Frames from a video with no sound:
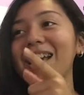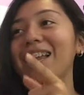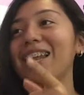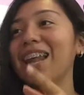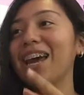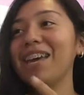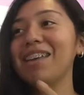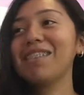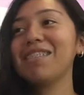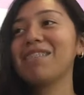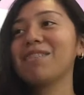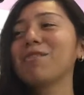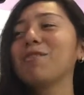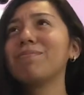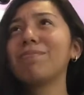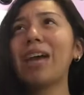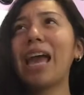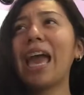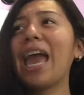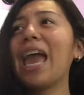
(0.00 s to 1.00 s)
nice
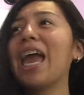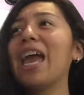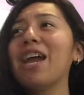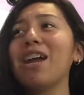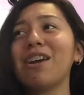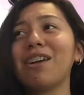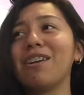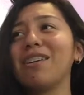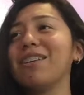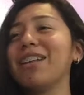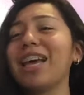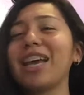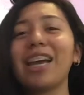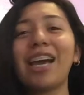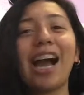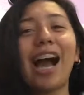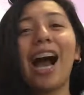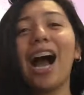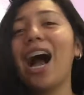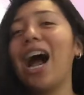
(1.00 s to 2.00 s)
hair
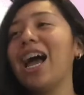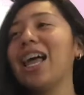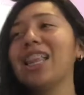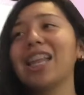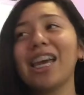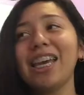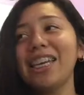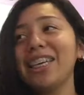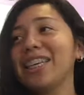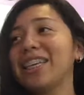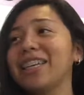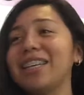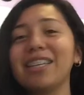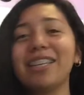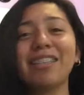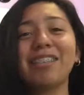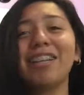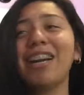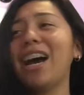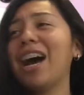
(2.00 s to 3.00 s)
like i like
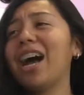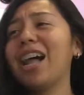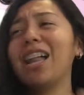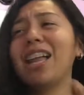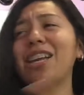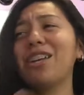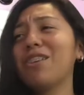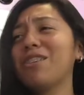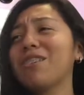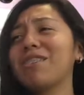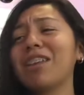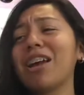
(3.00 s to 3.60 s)
it i like your